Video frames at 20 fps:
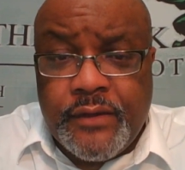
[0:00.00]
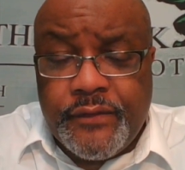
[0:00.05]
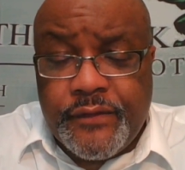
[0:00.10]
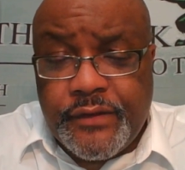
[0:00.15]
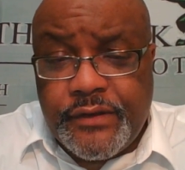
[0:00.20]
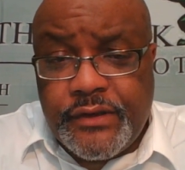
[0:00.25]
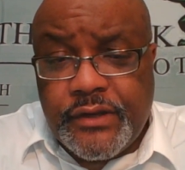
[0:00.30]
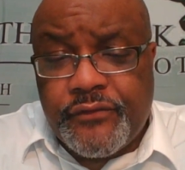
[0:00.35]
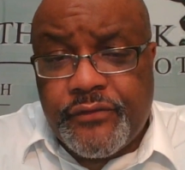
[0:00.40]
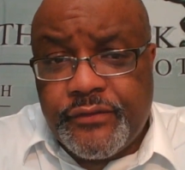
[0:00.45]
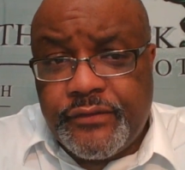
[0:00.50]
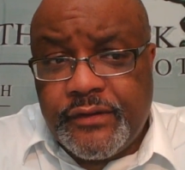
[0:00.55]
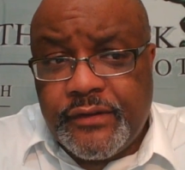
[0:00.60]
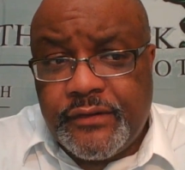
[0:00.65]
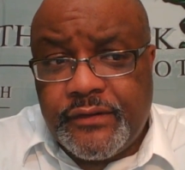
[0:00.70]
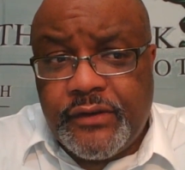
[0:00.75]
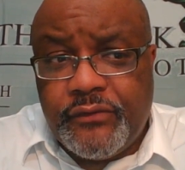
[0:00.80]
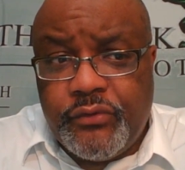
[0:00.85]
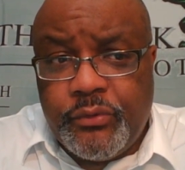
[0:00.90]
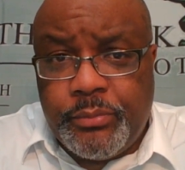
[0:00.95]
The difference
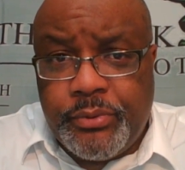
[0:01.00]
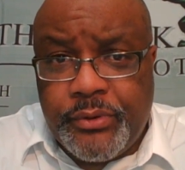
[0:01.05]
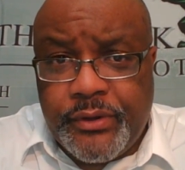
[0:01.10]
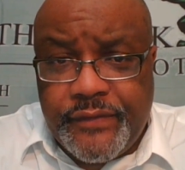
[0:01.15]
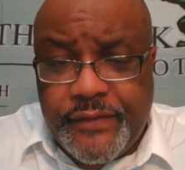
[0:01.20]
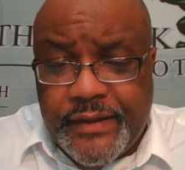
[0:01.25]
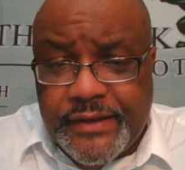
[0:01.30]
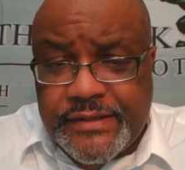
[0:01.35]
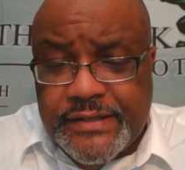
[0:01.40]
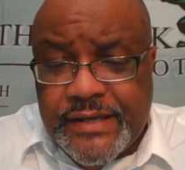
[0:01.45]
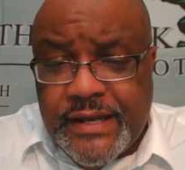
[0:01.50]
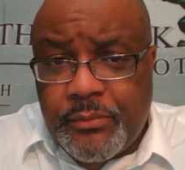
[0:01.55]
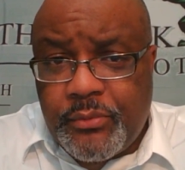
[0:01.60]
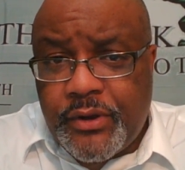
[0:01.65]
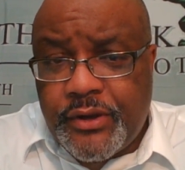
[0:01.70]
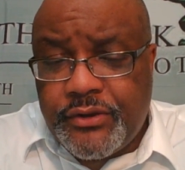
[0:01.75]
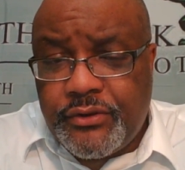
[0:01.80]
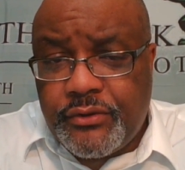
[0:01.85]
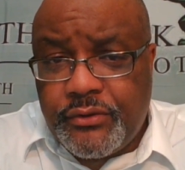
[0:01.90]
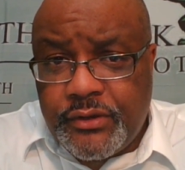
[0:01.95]
is that if you put in that time
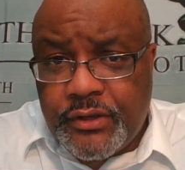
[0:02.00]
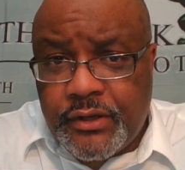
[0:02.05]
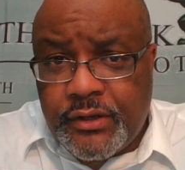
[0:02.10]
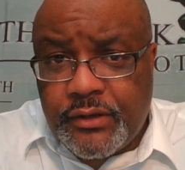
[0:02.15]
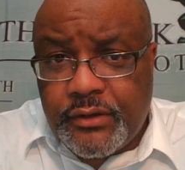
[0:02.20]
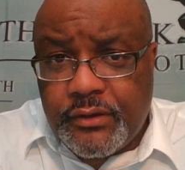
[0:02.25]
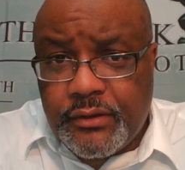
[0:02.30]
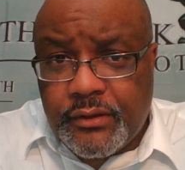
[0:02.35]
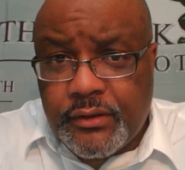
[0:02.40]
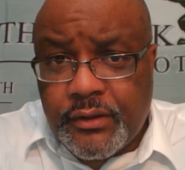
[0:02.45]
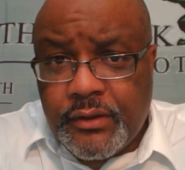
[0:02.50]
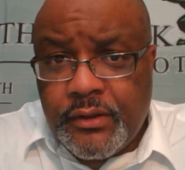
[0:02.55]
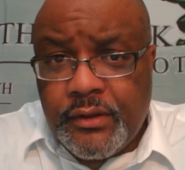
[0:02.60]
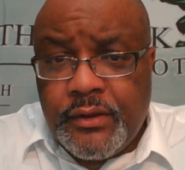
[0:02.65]
while you're young,